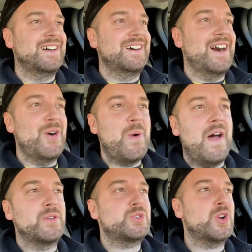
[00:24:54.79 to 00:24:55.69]
Oh
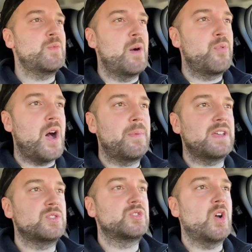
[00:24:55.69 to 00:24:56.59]
wow, the turbo
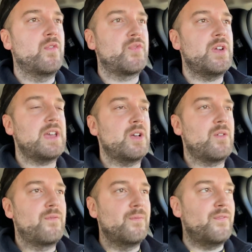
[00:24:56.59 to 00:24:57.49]
probably is so
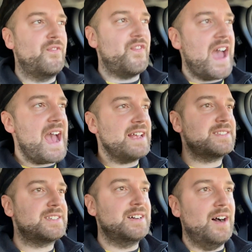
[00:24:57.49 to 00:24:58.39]
freaking fast.